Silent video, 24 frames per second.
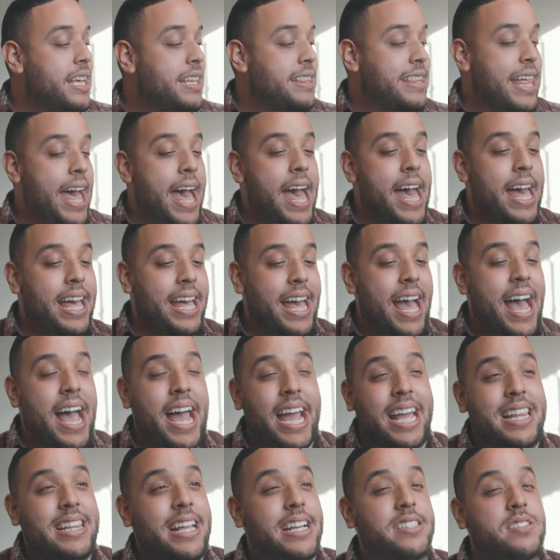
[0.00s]
that
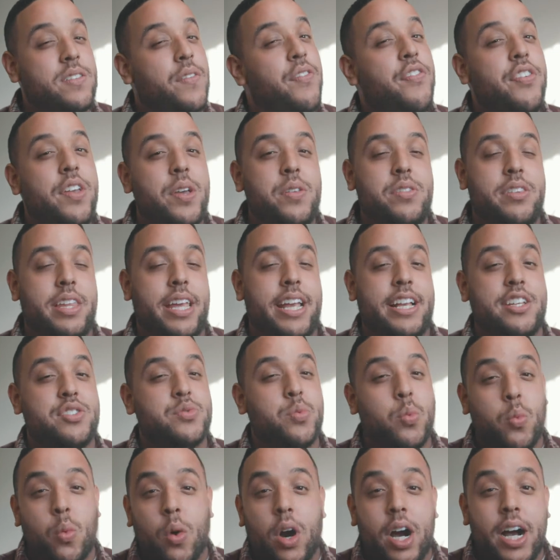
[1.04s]
highlights a few things.
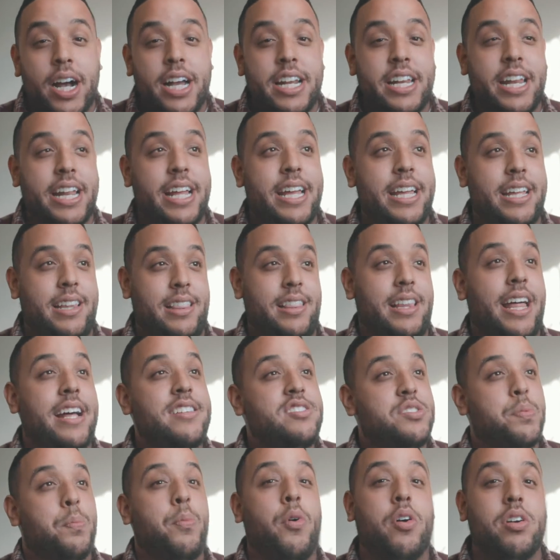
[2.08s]
One, it
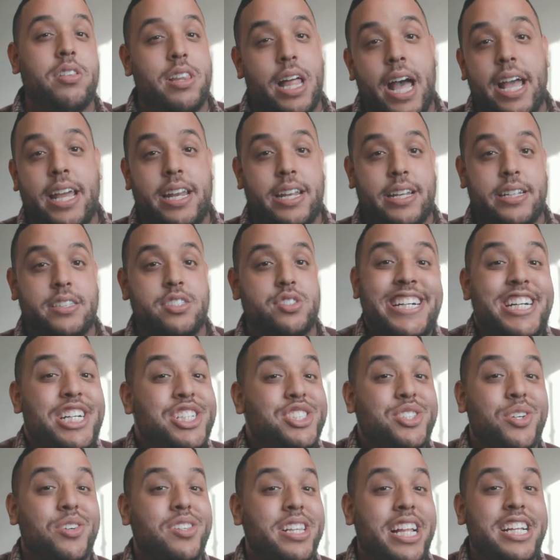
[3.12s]
lets more light in,
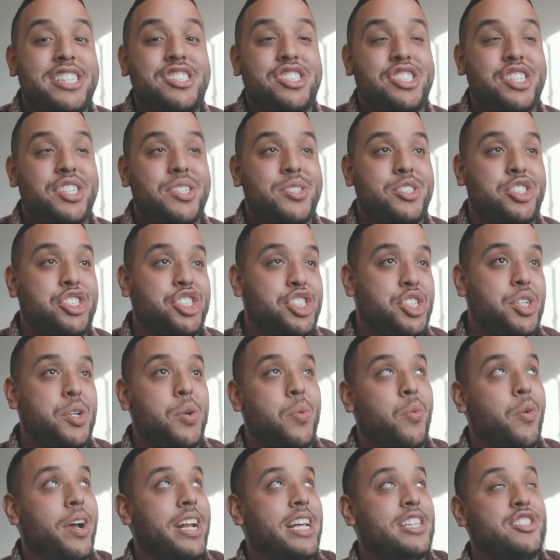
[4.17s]
so lets you
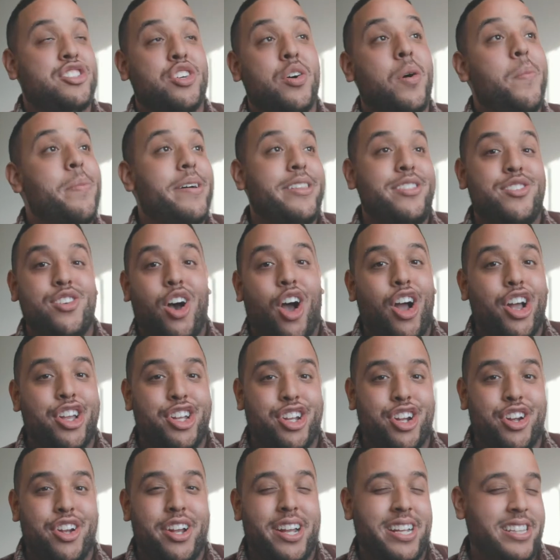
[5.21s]
shoot when it's a little bit
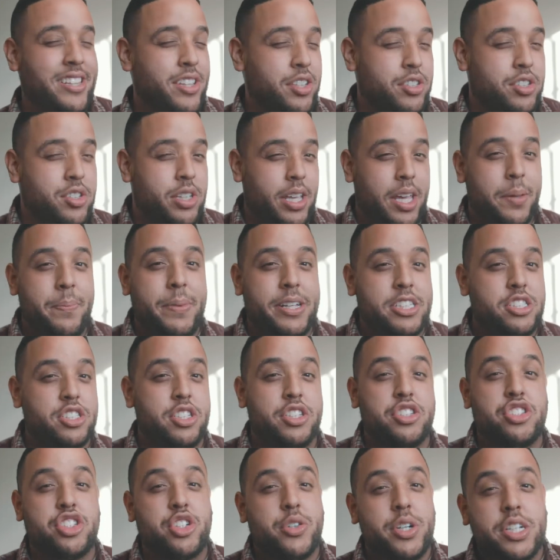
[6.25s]
darker and this image
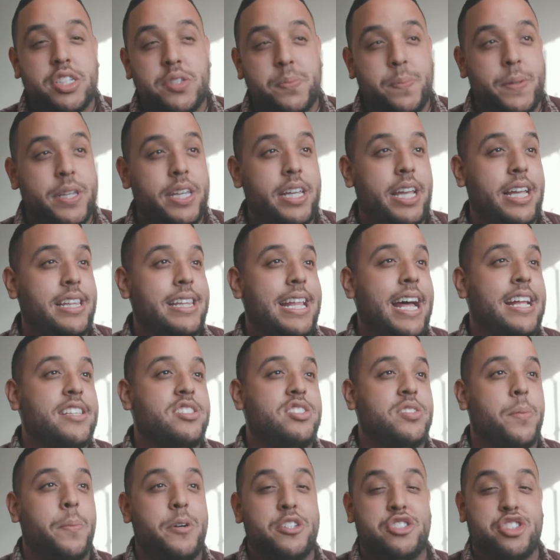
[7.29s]
looks crispy and
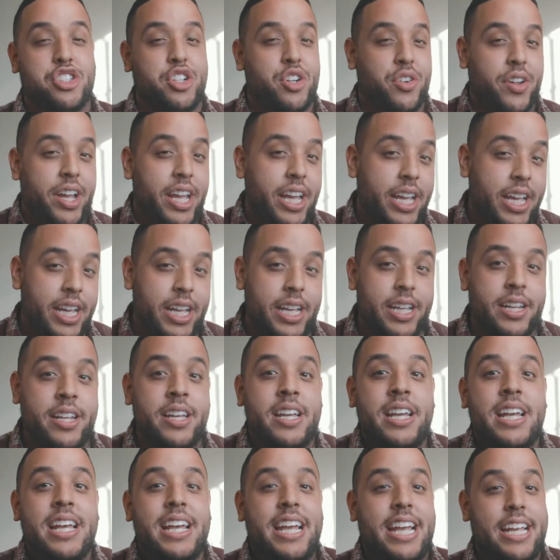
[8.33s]
not so much grain
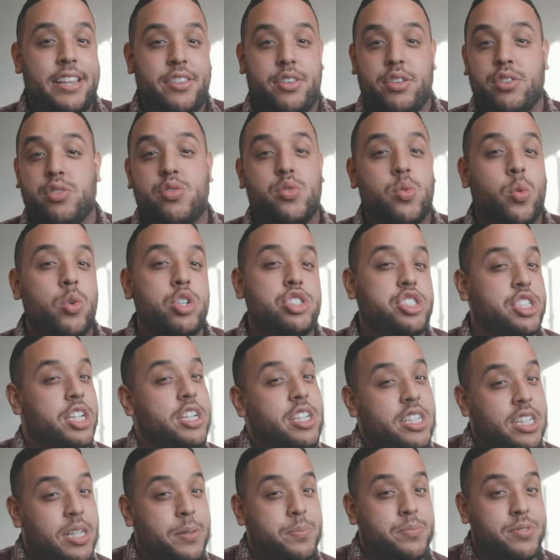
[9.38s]
and
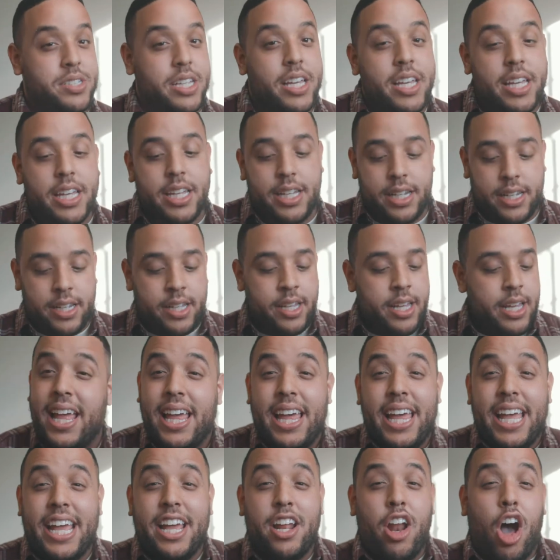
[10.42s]
distortion comes in.
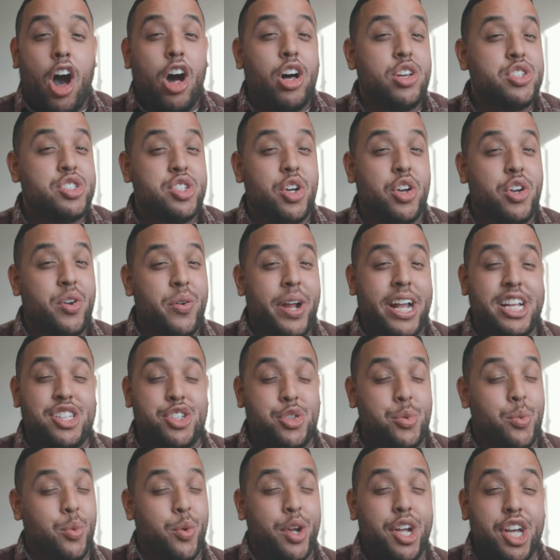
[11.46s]
It also creates
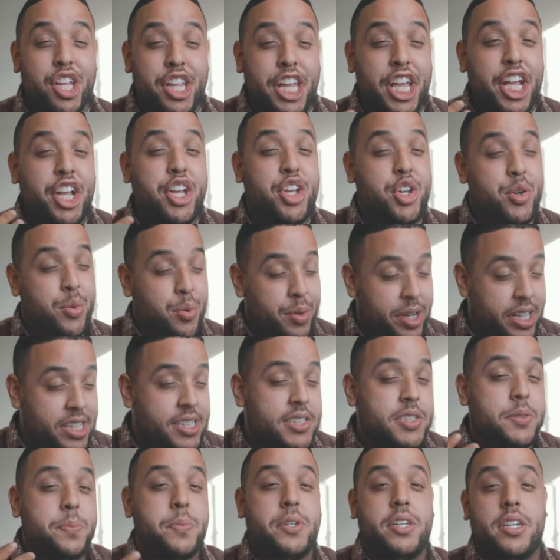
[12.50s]
really
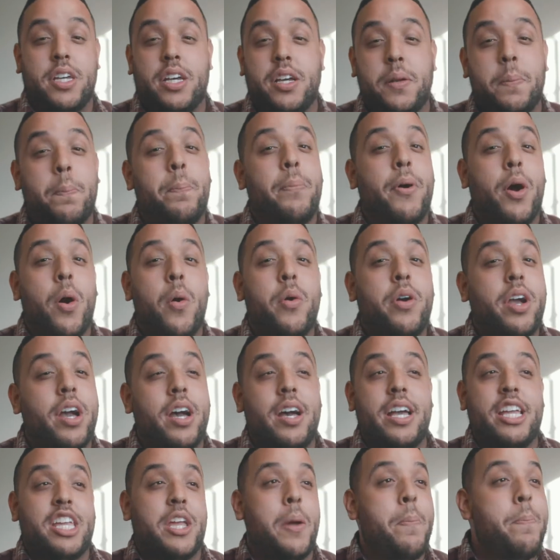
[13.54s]
crisp, good
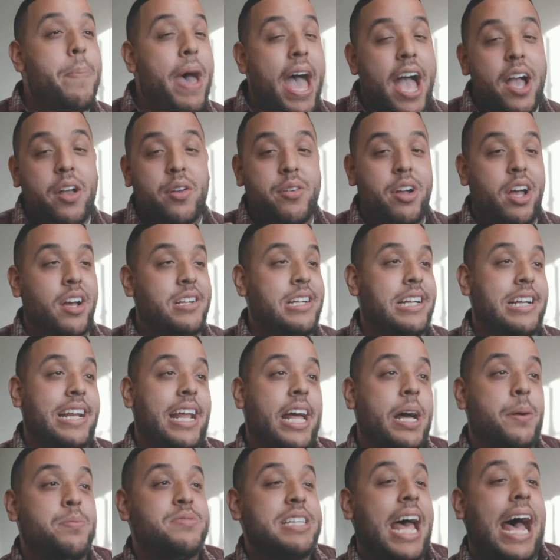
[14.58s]
bokeh in your background and it
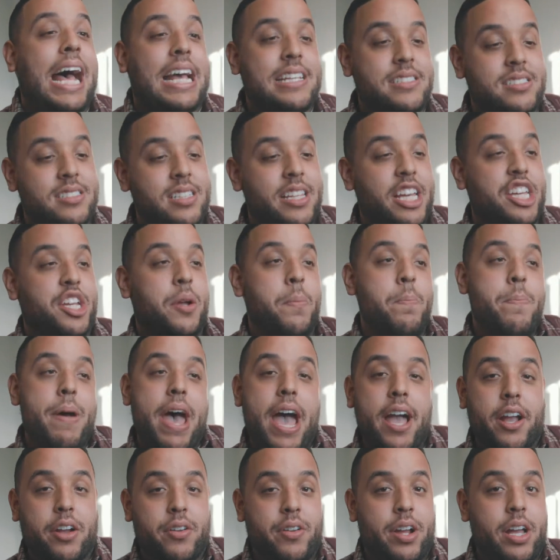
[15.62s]
helps isolate your
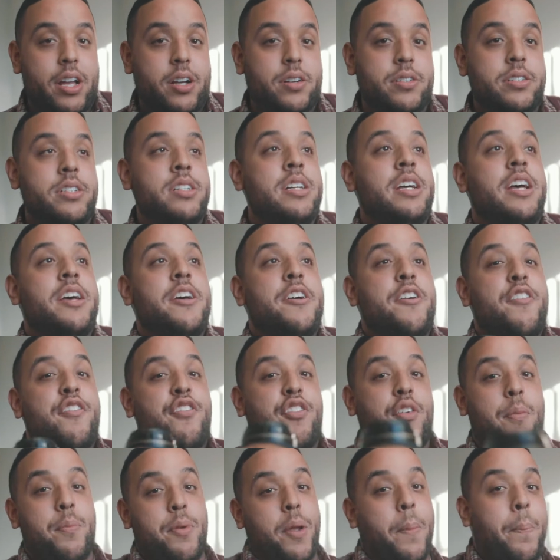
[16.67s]
background
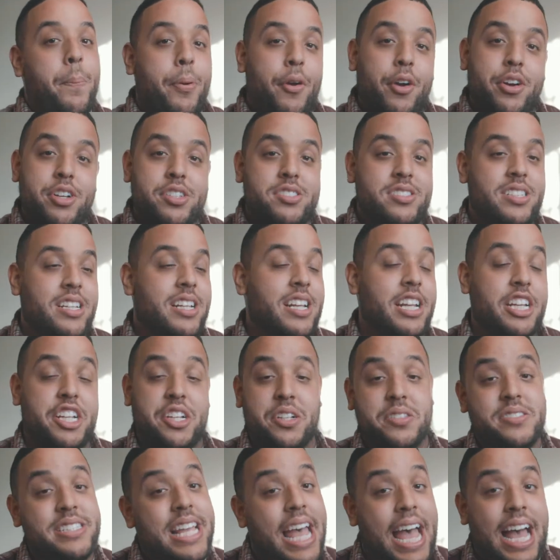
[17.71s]
from your person and
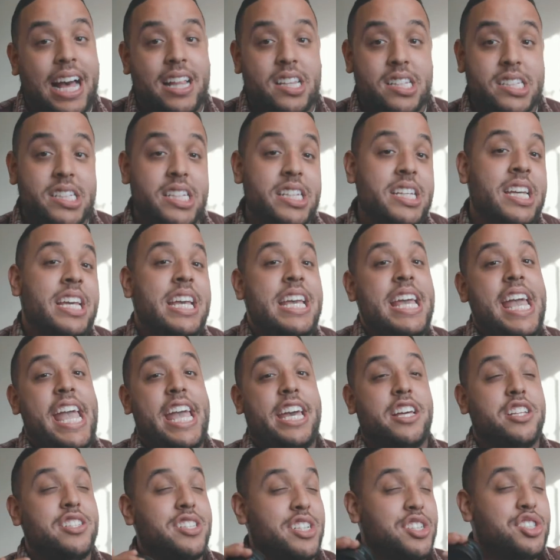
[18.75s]
your talent.
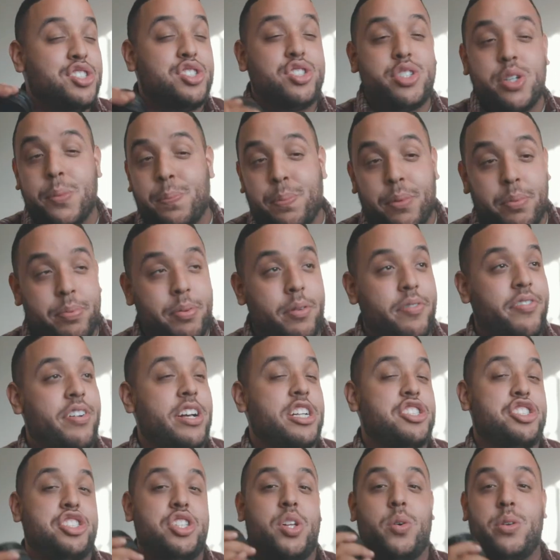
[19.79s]
And it looks super
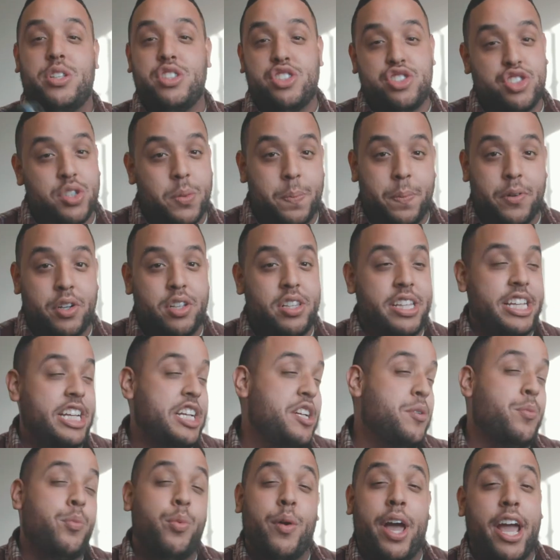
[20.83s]
professional and super
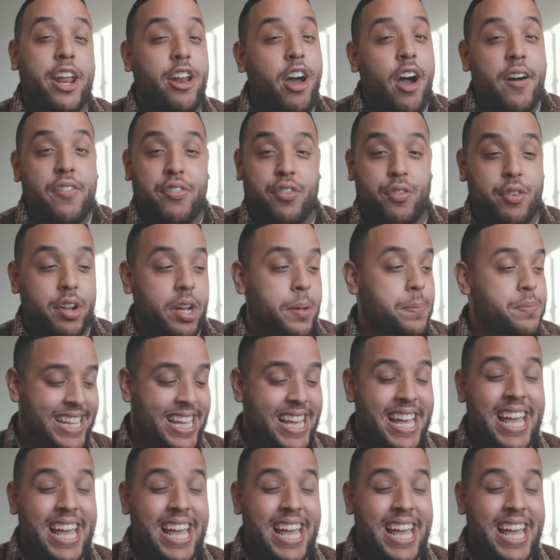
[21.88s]
clean right off rip.